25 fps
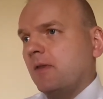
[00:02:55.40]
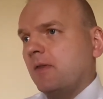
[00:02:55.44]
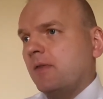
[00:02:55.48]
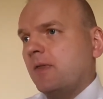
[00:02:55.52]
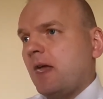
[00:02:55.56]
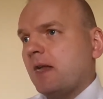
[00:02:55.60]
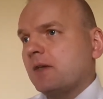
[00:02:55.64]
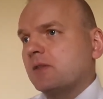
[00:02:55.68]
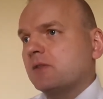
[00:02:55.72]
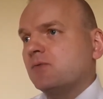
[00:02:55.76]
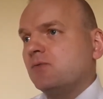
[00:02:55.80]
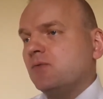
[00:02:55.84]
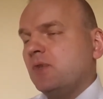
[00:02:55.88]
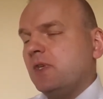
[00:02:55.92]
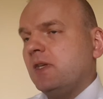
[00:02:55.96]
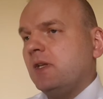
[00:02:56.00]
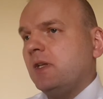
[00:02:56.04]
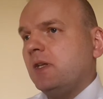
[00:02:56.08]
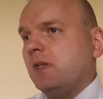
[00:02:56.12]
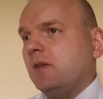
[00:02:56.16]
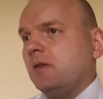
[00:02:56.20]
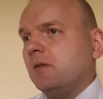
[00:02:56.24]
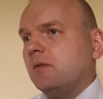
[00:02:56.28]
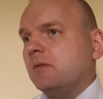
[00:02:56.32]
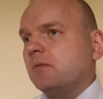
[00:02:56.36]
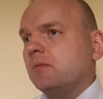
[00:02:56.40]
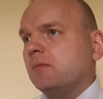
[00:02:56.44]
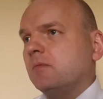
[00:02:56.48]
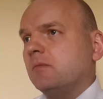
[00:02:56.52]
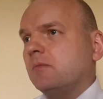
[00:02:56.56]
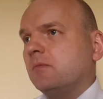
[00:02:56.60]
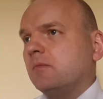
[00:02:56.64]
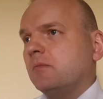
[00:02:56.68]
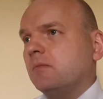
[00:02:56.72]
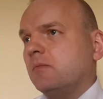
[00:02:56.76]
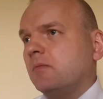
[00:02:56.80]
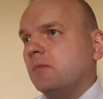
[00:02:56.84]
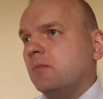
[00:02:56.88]
That's really
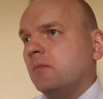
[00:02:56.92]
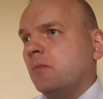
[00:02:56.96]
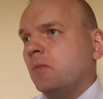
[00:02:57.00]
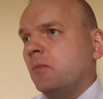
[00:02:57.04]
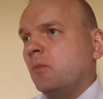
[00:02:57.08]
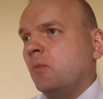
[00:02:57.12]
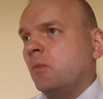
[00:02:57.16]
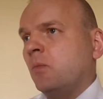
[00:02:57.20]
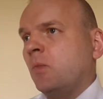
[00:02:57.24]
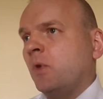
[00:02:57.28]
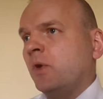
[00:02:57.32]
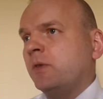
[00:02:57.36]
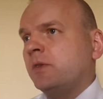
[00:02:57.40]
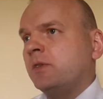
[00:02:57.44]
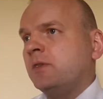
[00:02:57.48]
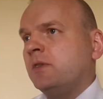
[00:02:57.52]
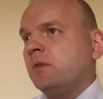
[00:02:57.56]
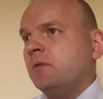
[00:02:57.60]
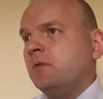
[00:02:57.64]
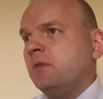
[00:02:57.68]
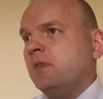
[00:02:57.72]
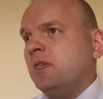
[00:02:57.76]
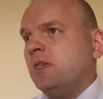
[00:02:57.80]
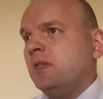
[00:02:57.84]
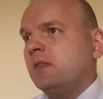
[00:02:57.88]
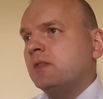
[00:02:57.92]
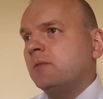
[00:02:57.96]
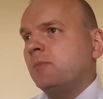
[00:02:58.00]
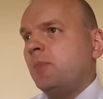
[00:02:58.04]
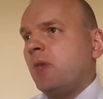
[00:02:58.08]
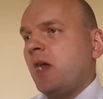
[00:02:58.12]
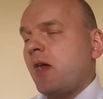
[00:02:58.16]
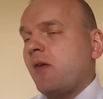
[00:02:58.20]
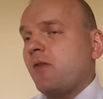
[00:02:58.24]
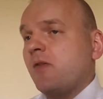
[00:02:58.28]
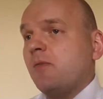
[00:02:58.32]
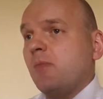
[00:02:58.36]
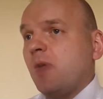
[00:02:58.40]
what you need to
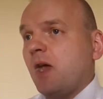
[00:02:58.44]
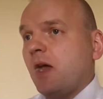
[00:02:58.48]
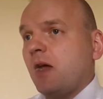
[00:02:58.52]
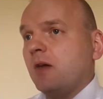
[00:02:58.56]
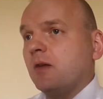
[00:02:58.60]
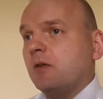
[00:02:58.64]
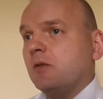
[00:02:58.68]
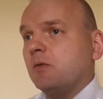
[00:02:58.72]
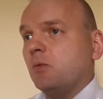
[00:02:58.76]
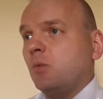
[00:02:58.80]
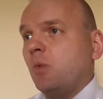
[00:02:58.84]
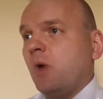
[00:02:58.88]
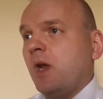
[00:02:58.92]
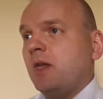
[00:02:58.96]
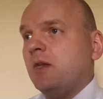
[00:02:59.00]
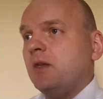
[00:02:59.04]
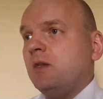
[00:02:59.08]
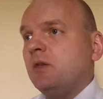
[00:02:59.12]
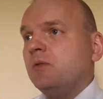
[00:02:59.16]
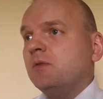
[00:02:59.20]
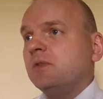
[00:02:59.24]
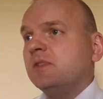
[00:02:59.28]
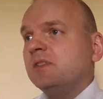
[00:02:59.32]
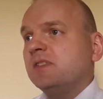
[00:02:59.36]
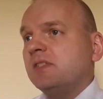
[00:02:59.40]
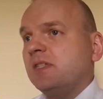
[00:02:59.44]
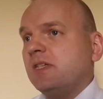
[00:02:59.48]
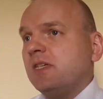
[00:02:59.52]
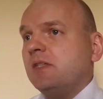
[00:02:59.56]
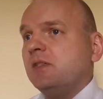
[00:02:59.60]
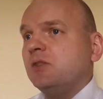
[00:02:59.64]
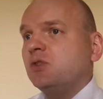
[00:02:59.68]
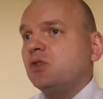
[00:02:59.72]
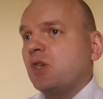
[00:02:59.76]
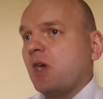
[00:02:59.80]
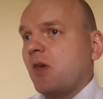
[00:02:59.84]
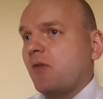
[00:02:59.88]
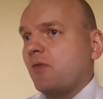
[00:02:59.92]
bear in mind when you see
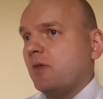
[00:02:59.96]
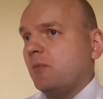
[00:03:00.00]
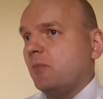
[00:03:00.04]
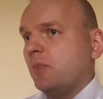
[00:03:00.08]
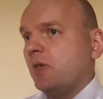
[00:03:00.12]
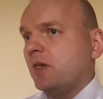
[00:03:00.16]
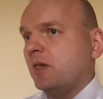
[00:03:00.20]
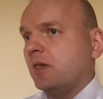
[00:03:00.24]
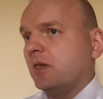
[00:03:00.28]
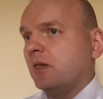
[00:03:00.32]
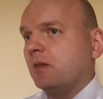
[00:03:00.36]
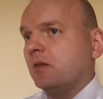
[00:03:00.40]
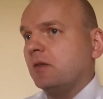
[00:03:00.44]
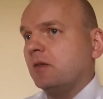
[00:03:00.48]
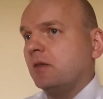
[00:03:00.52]
cherry picking.